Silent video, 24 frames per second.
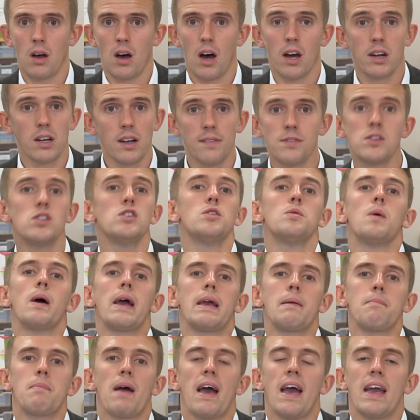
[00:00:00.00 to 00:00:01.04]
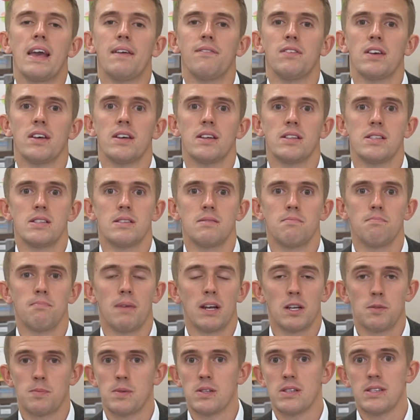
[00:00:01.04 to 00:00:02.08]
I'd love to do a behavior
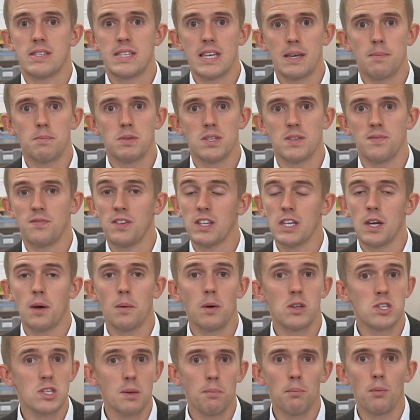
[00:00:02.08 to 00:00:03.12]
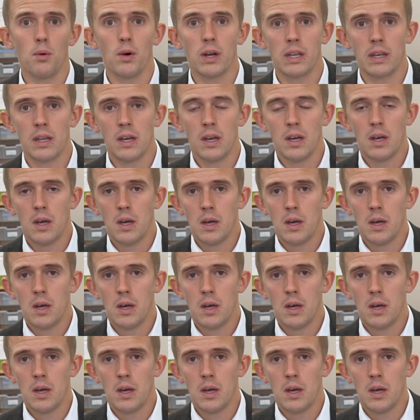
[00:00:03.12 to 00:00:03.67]
management tips video at some point,